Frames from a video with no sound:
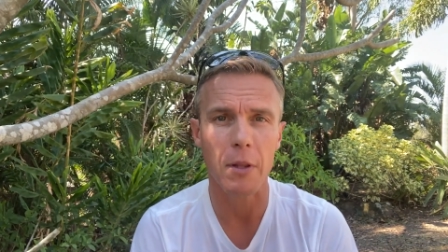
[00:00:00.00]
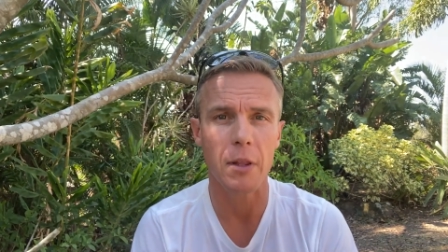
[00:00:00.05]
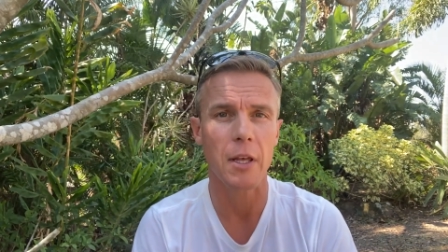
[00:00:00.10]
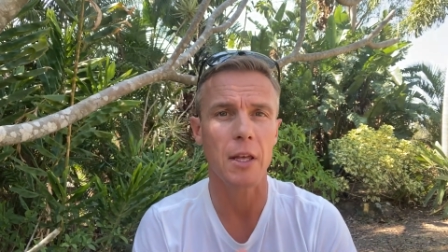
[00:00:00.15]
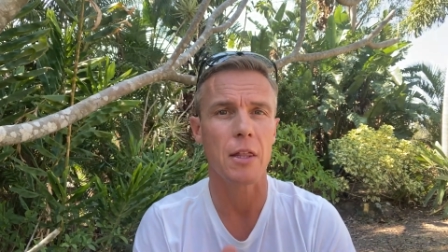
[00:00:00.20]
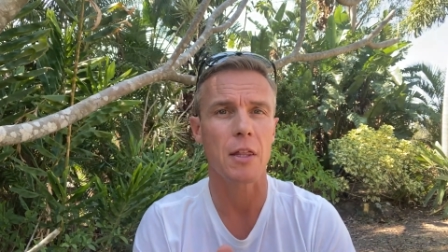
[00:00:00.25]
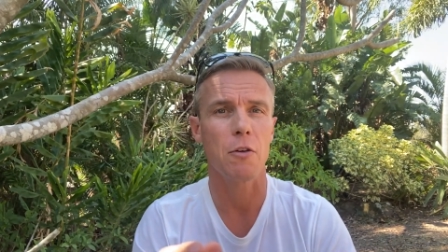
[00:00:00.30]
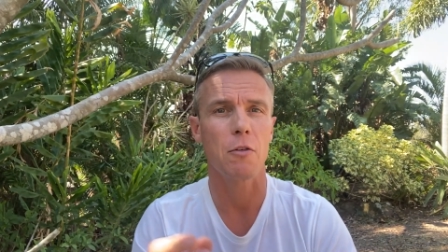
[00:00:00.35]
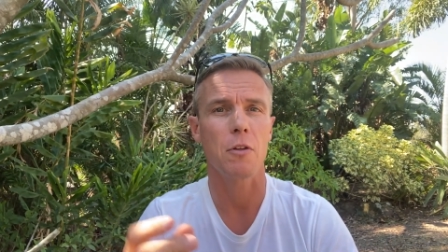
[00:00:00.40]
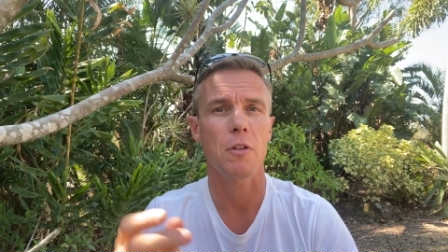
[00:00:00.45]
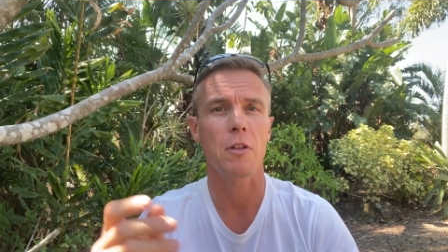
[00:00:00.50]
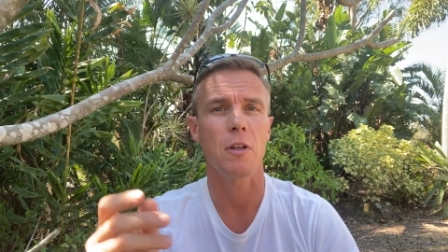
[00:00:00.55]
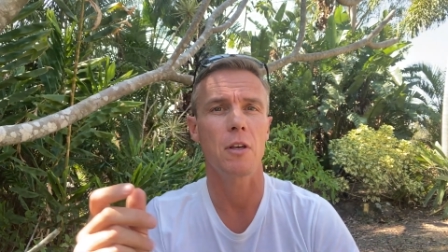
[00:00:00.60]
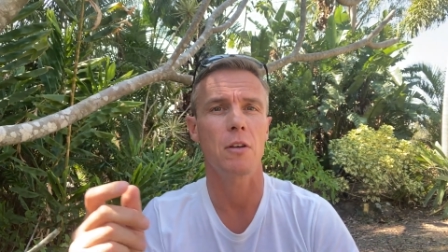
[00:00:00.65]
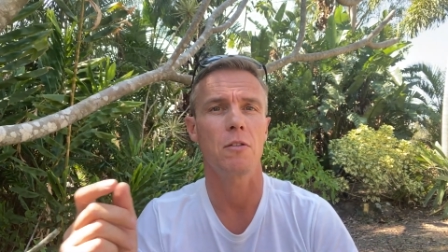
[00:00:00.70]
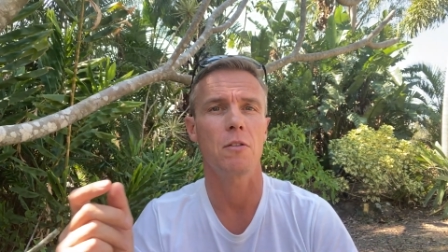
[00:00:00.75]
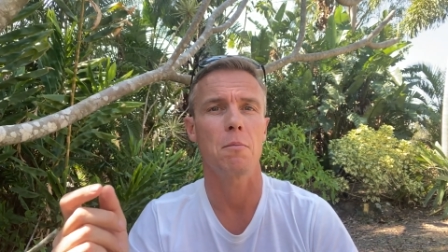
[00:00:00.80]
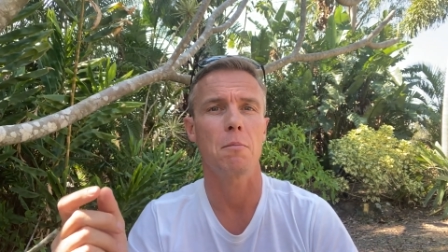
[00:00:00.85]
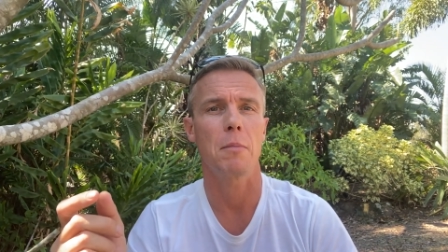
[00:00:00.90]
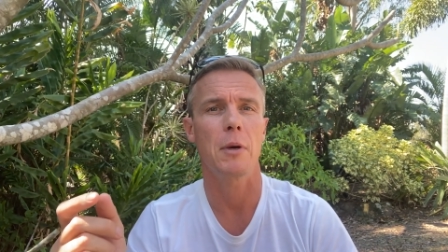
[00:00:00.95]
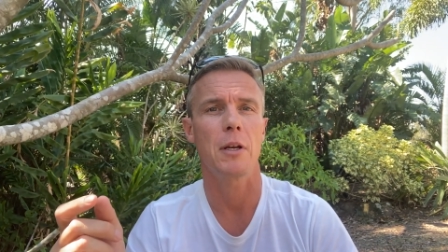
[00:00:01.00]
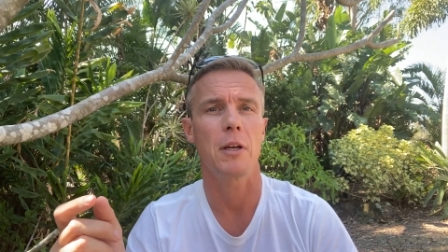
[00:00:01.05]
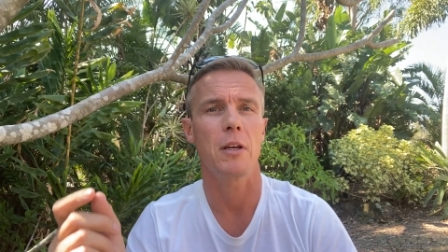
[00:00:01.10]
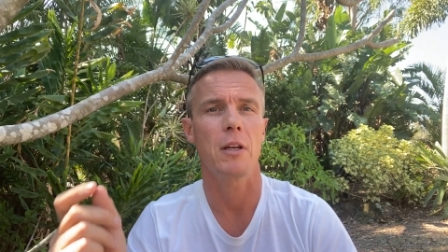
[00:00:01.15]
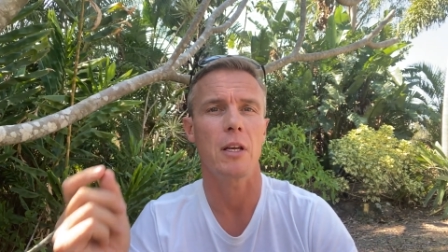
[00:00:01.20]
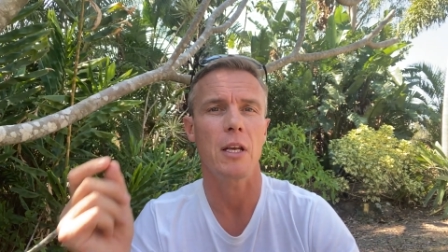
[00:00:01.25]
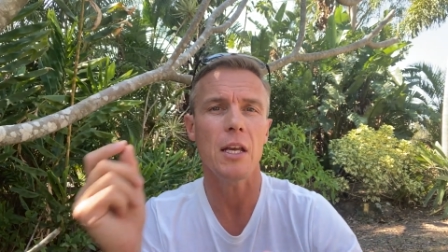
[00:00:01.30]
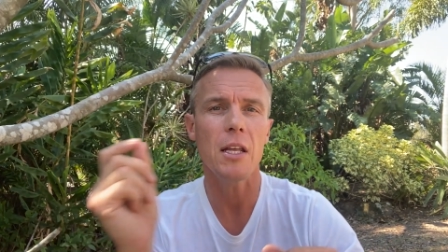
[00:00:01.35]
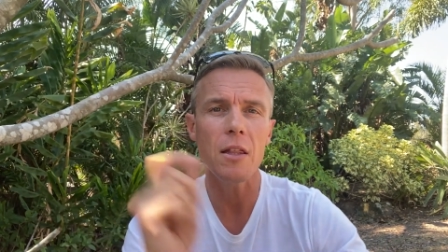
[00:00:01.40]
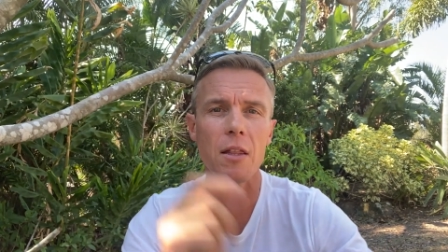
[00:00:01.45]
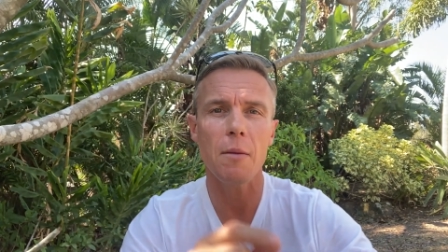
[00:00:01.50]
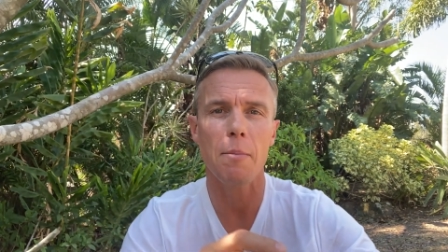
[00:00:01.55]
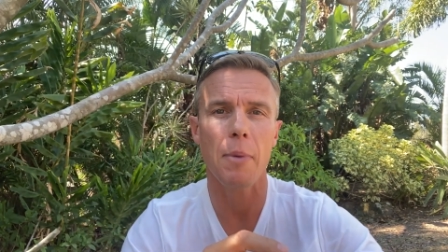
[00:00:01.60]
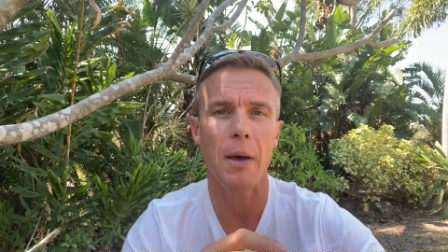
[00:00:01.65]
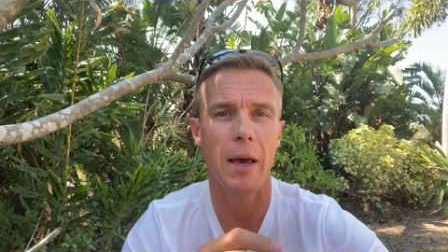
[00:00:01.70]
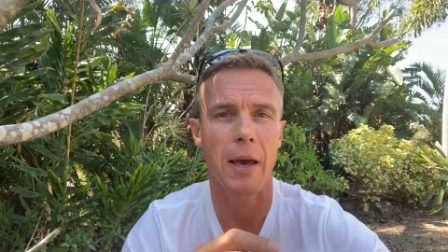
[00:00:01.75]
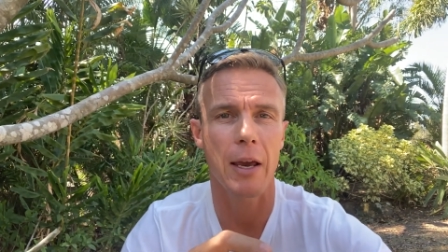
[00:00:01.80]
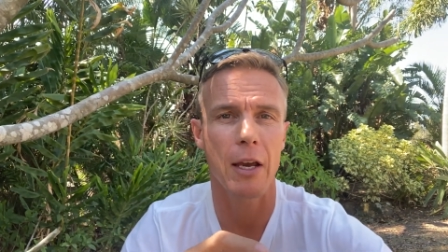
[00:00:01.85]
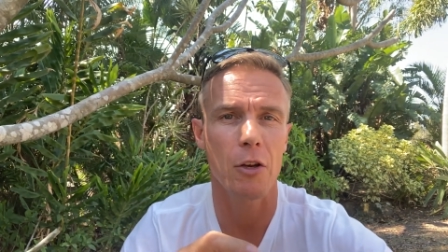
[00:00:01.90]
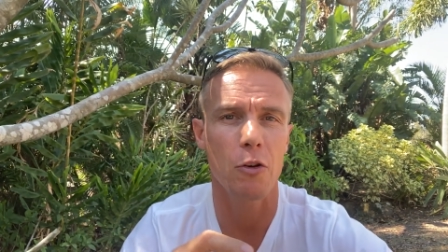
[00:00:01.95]
but then there are things embedded in the
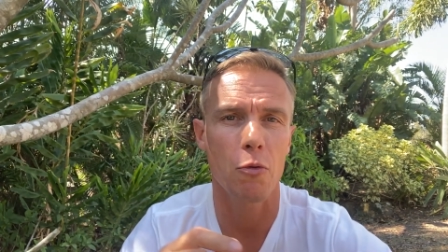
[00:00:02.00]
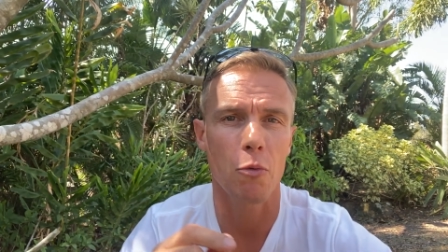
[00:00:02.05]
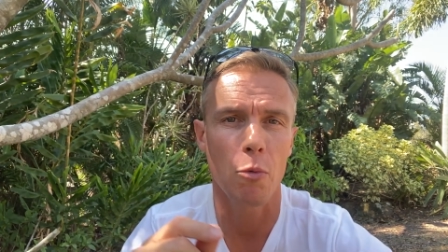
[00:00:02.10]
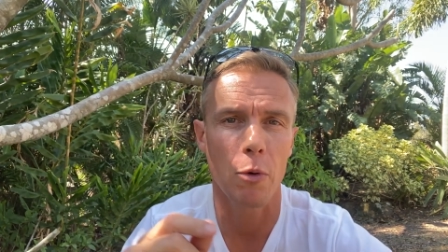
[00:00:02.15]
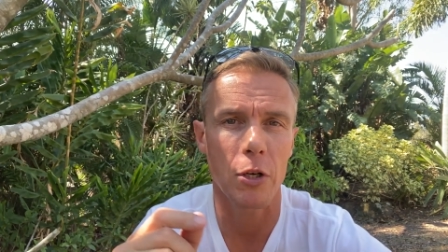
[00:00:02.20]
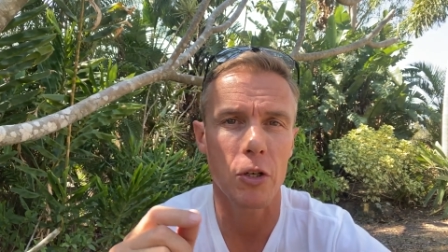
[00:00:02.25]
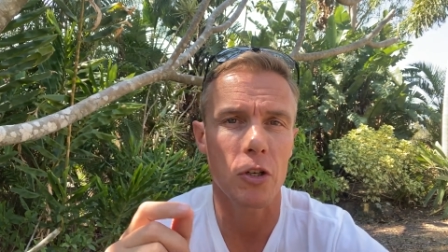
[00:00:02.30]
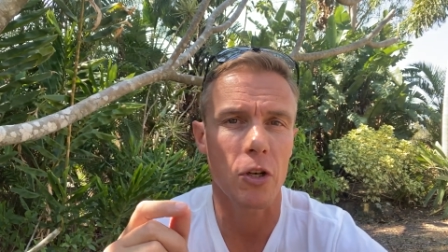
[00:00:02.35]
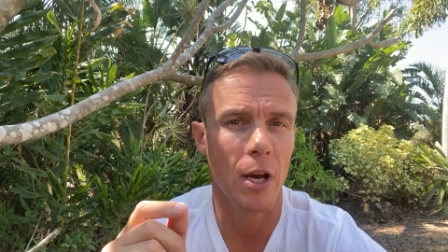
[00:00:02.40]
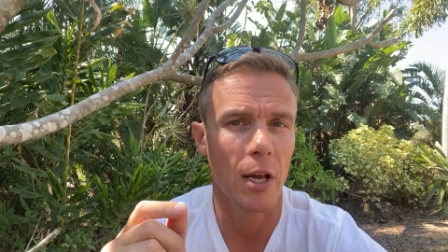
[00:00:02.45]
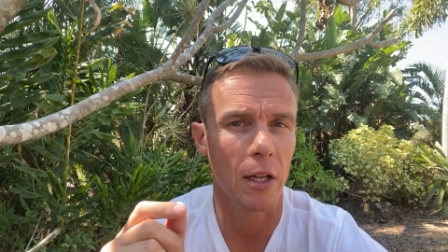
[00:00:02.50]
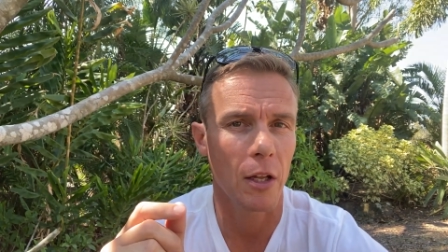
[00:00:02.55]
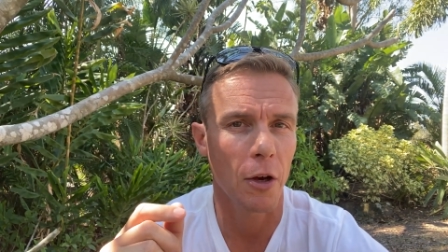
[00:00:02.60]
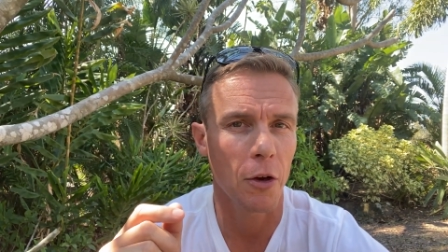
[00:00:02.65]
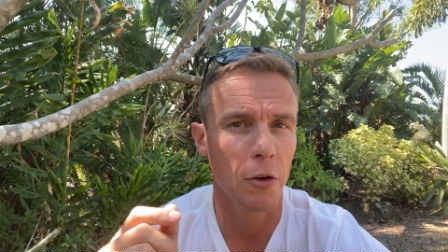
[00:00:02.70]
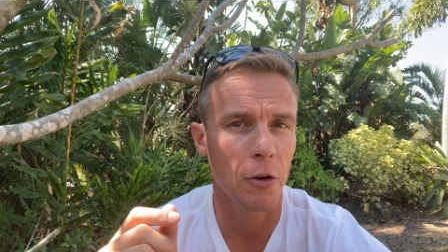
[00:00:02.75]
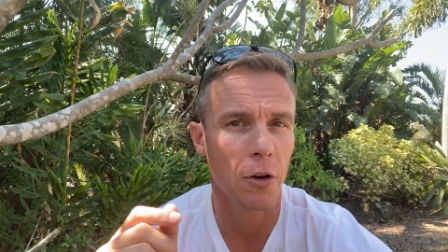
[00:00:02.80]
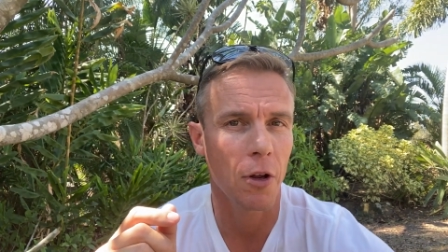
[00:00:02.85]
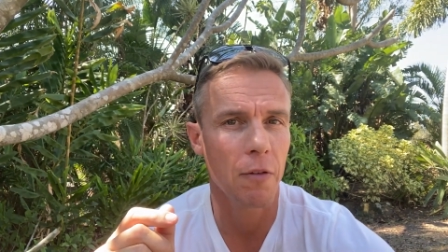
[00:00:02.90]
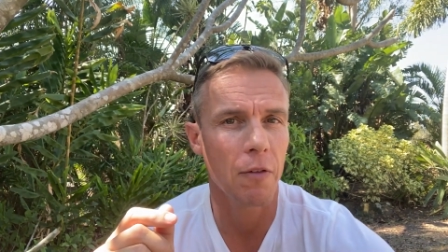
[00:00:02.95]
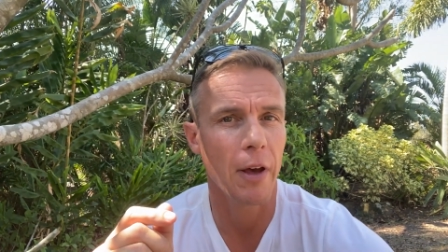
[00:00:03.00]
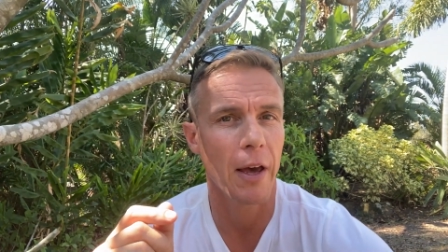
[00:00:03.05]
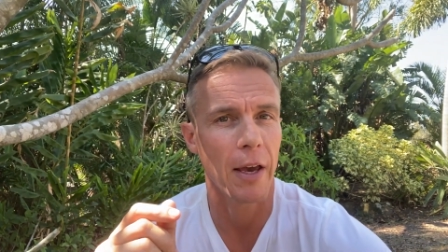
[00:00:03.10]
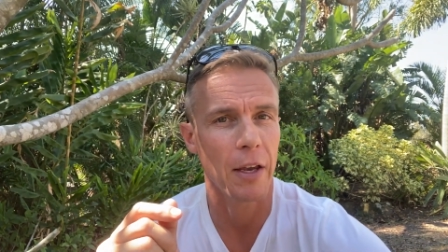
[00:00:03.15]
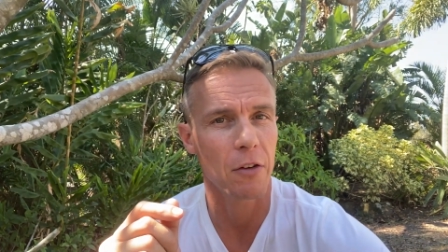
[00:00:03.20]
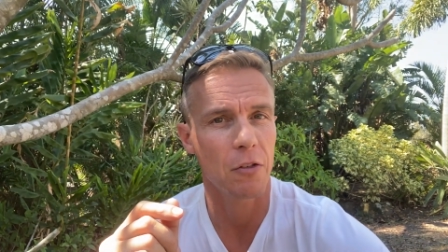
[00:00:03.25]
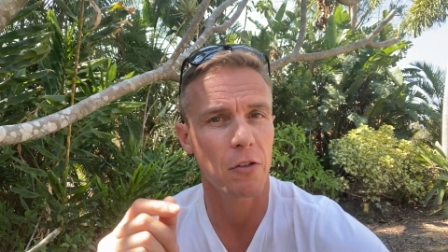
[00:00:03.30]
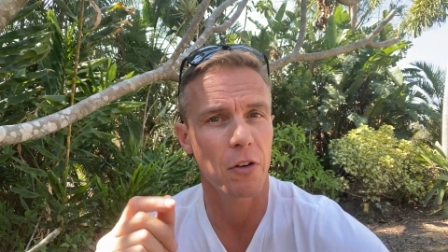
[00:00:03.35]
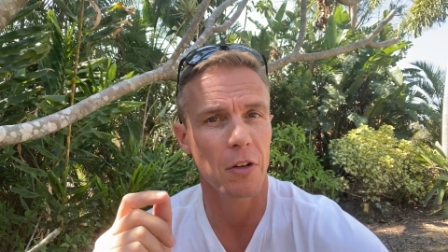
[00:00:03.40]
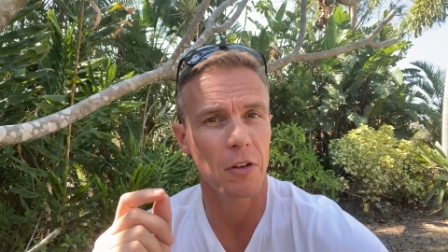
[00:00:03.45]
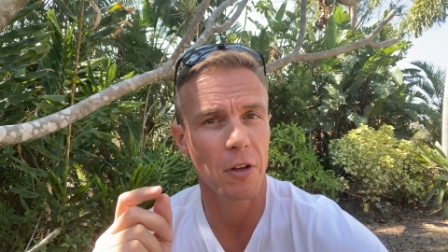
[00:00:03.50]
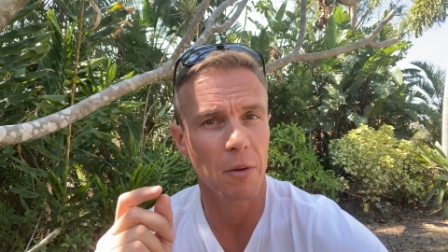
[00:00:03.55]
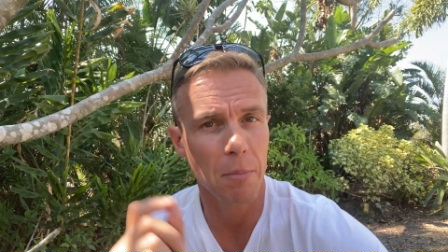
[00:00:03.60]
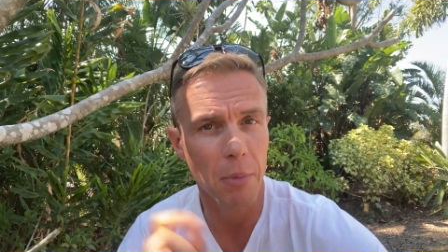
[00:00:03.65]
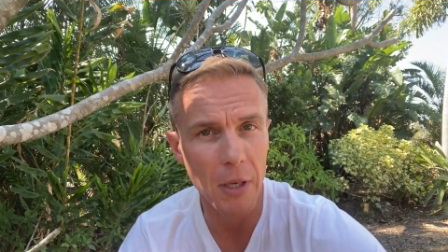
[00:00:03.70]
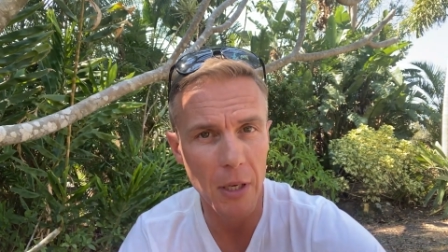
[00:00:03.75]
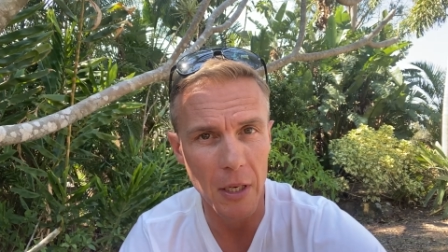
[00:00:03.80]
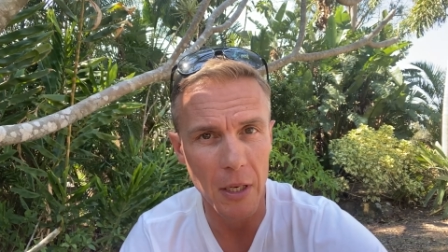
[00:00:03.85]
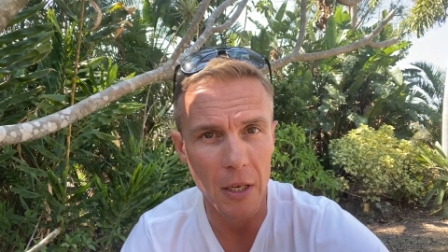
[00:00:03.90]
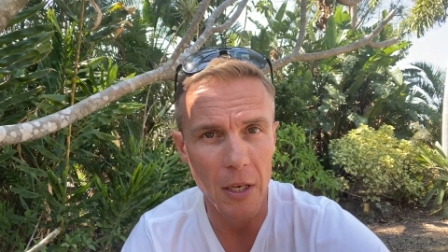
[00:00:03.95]
page which are loaded over
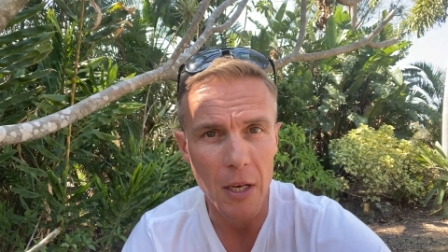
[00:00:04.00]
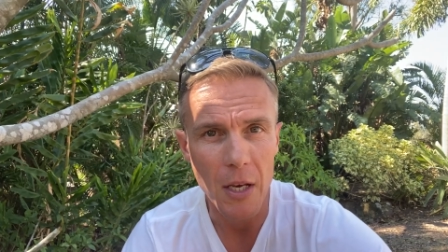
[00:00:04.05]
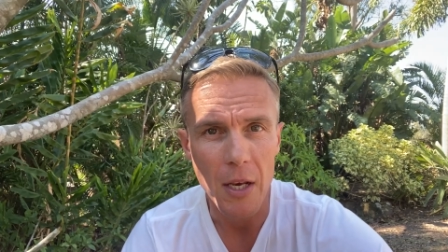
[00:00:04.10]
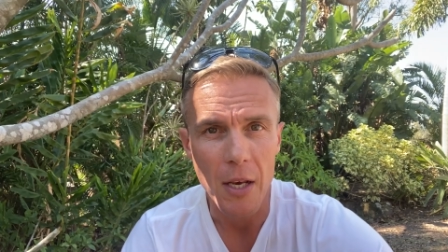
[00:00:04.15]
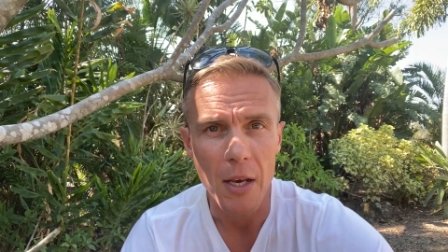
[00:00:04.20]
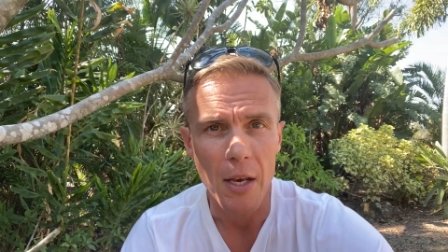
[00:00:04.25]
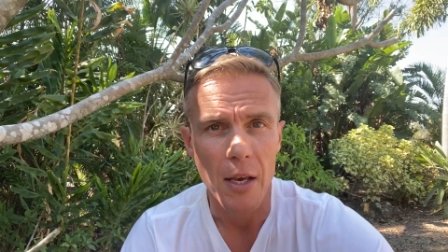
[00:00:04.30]
HTTP.